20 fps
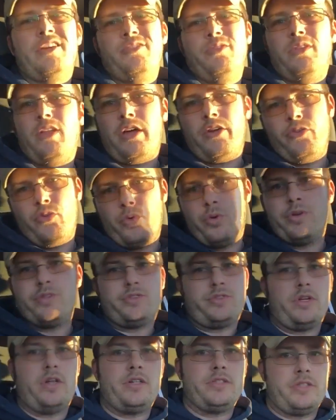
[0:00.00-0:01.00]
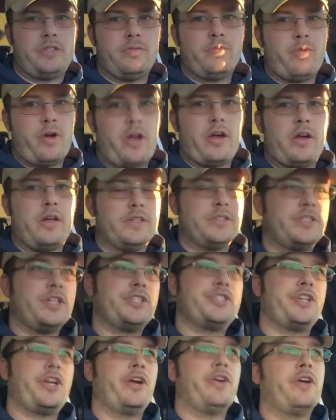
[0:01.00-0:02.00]
I do a lot of door installs in the Bryan College
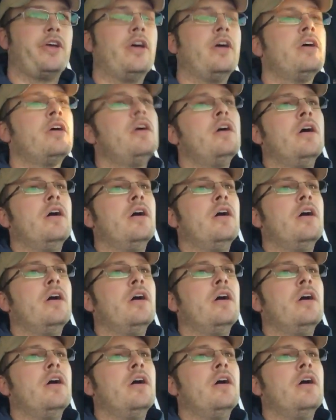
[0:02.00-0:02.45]
Station area.